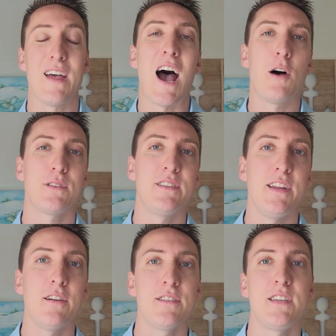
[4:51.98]
houses
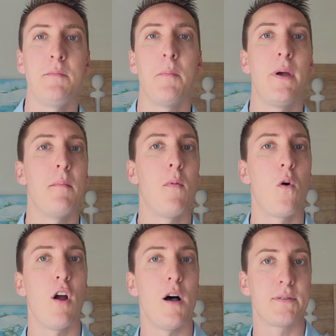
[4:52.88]
here seem a bit
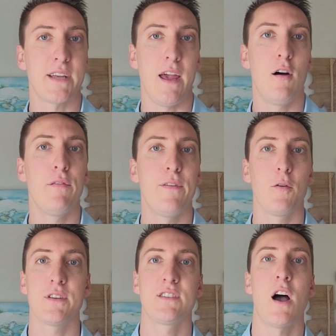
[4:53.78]
more upscale,
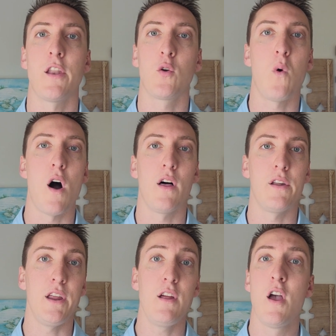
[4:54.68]
focused on
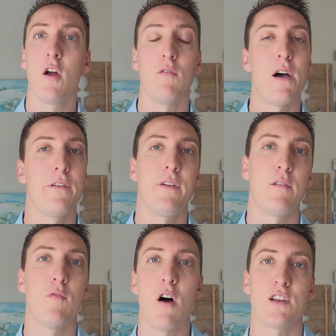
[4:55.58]
quality rather than
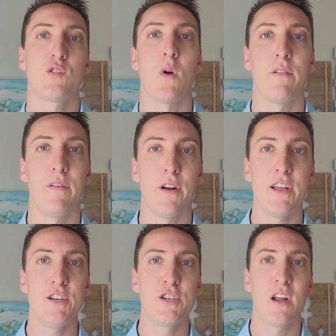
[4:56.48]
raw square
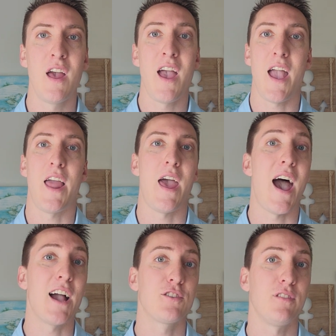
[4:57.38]
footage. And
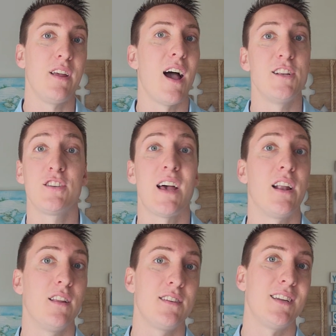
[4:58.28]
actually, I just had a
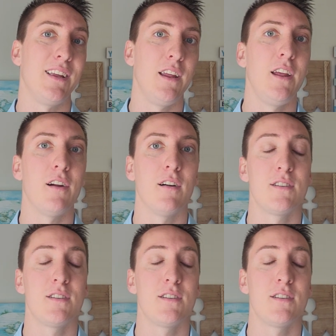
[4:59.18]
listing here